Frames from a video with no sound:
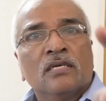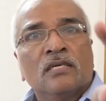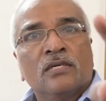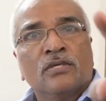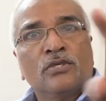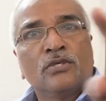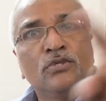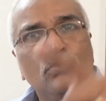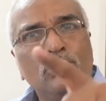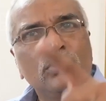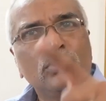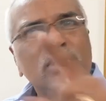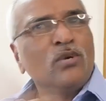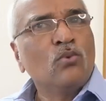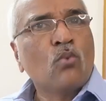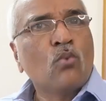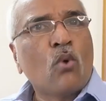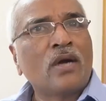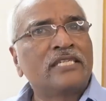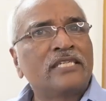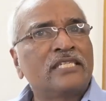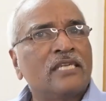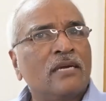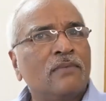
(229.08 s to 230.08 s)
Using
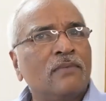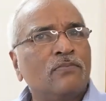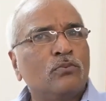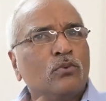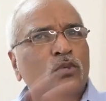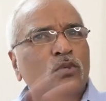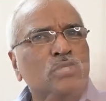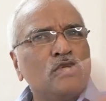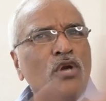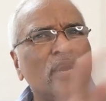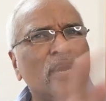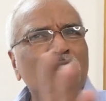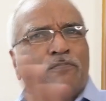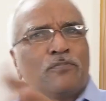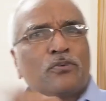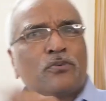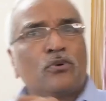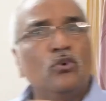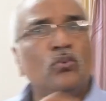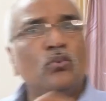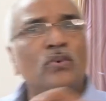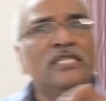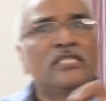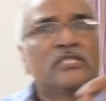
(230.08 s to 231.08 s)
WhatsApp was not a
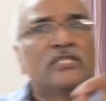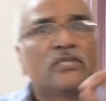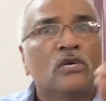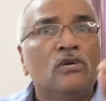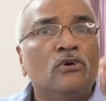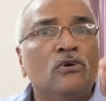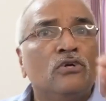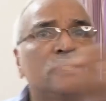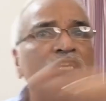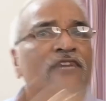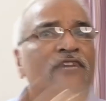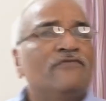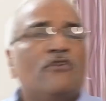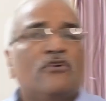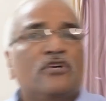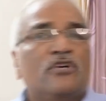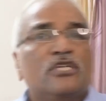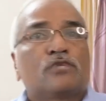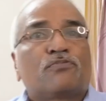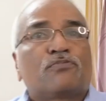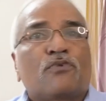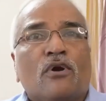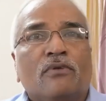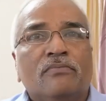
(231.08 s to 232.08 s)
proven solution for
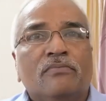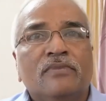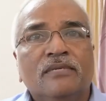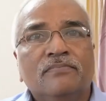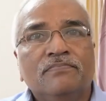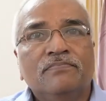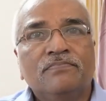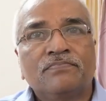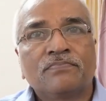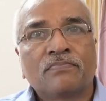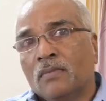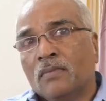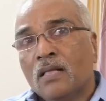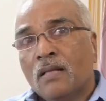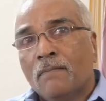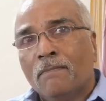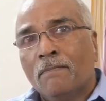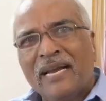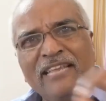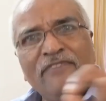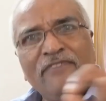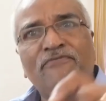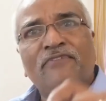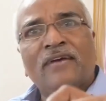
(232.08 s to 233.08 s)
his problem,
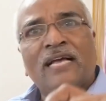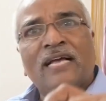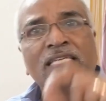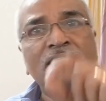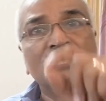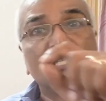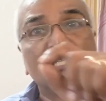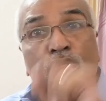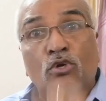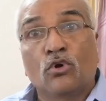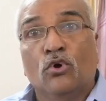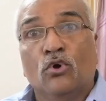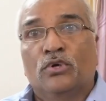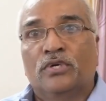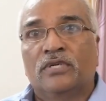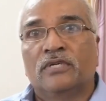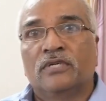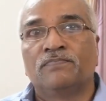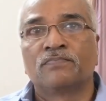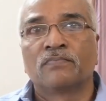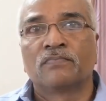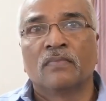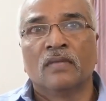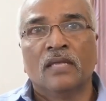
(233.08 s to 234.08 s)
but he felt it could.
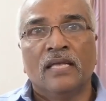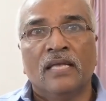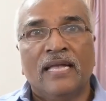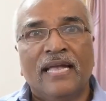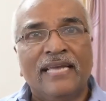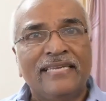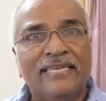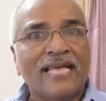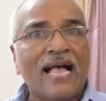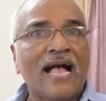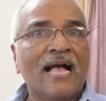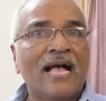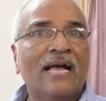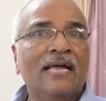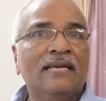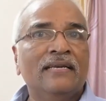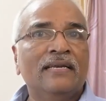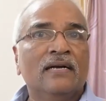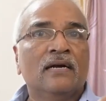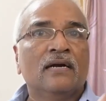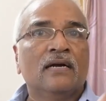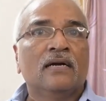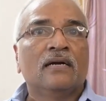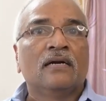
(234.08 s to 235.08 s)
It had
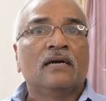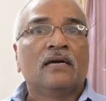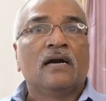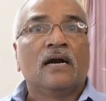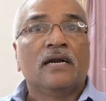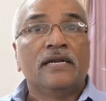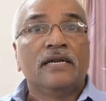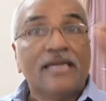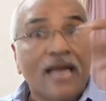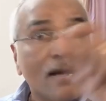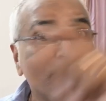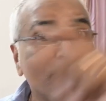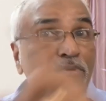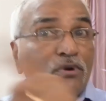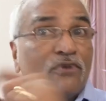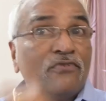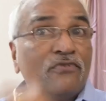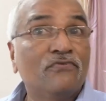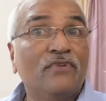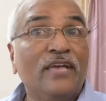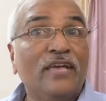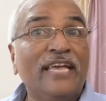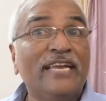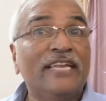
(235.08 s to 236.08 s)
a number
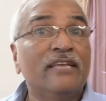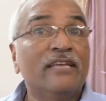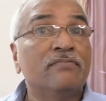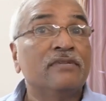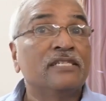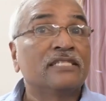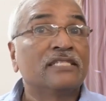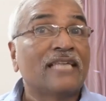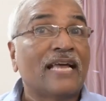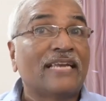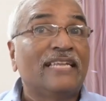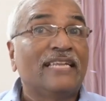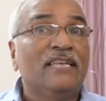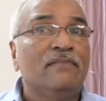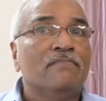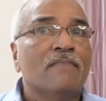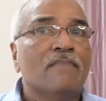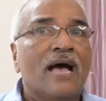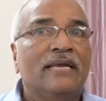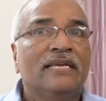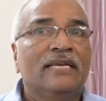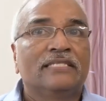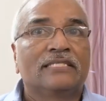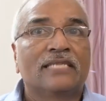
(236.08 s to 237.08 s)
of variables that he
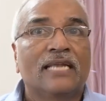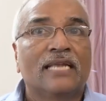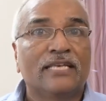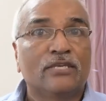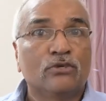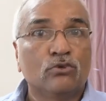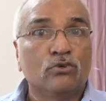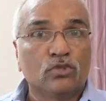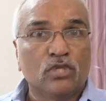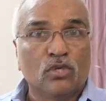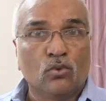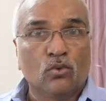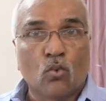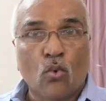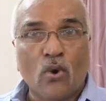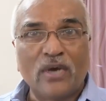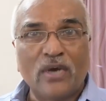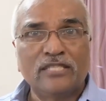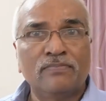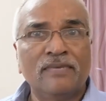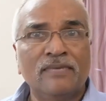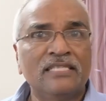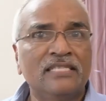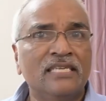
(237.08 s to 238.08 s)
managed, like using
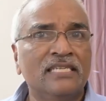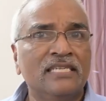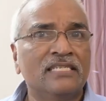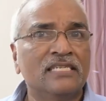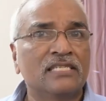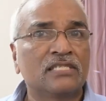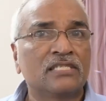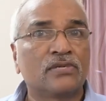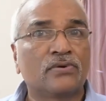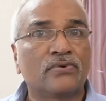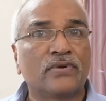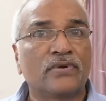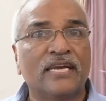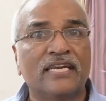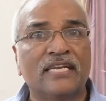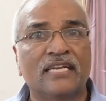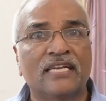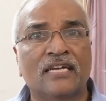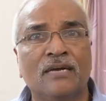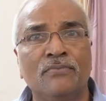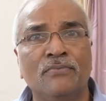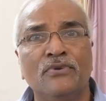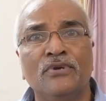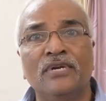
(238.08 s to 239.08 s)
voice messages, creating
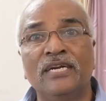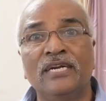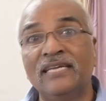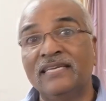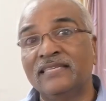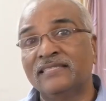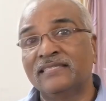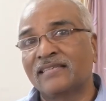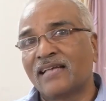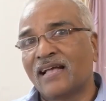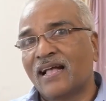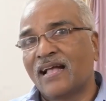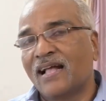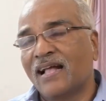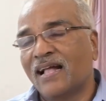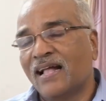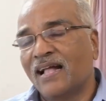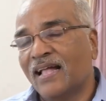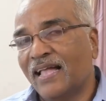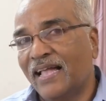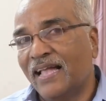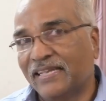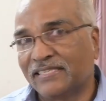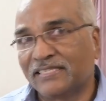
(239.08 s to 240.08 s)
communities,
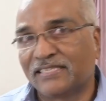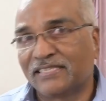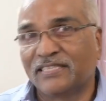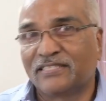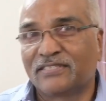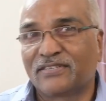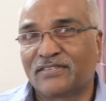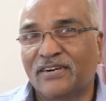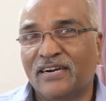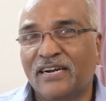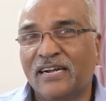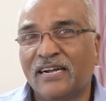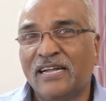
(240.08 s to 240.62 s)
etc.